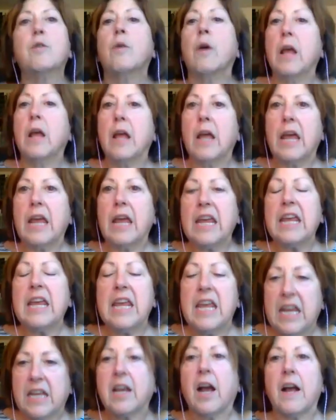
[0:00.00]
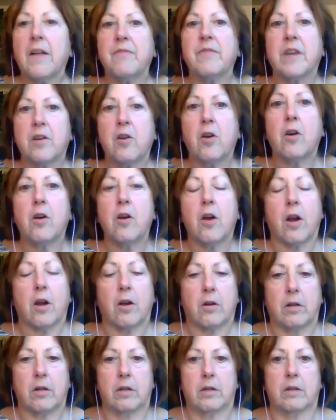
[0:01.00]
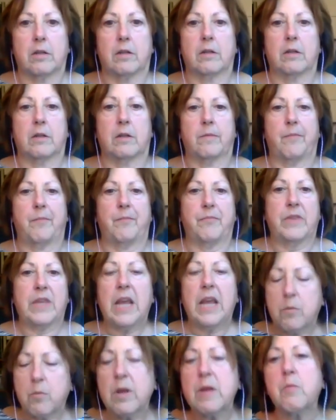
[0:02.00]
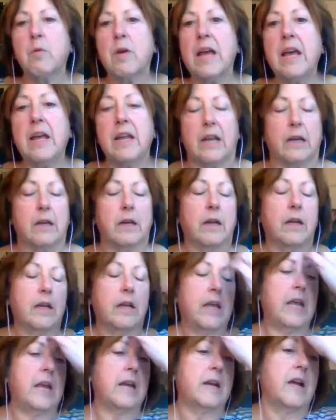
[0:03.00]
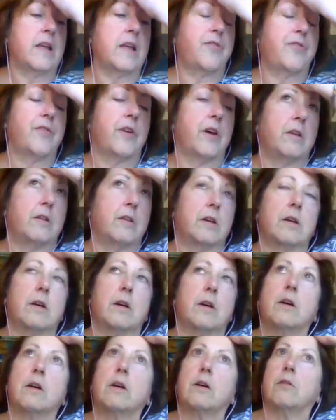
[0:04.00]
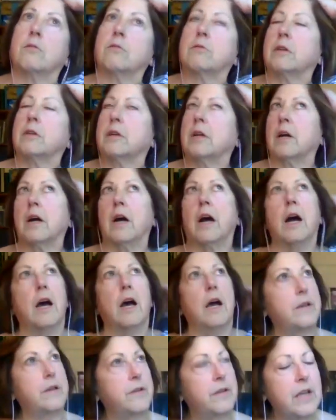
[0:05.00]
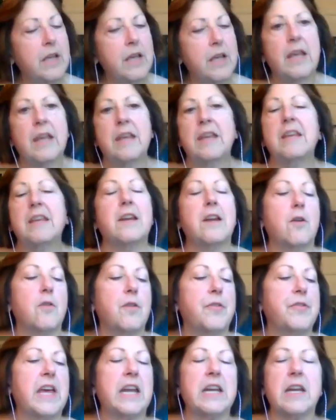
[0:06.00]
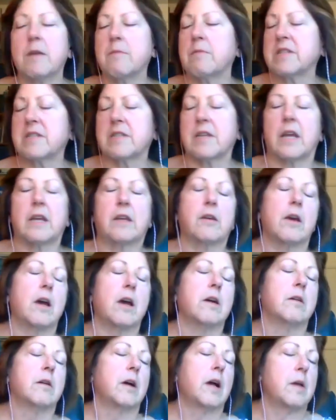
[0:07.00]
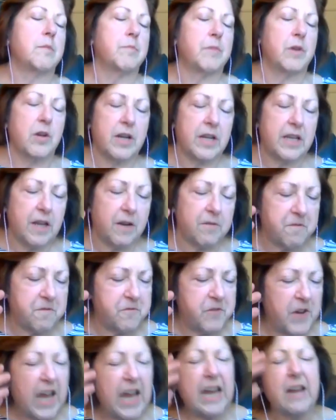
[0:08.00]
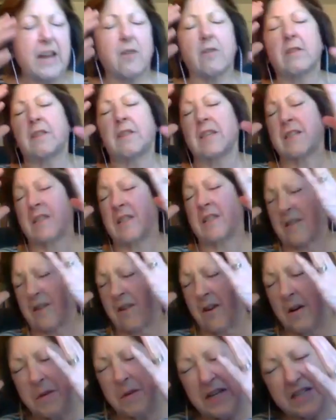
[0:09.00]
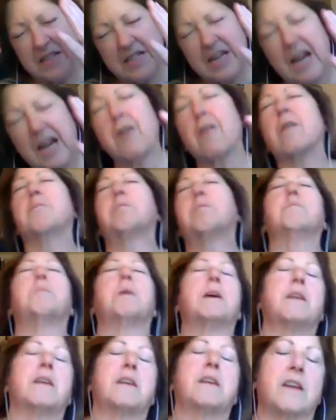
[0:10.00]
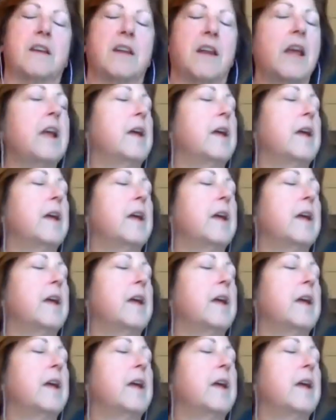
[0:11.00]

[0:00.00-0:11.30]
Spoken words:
do? He got in the car and we went. And I thought, oh God, you know, and then I was like, oh, I'm going to get fired. This is going to be terrible. But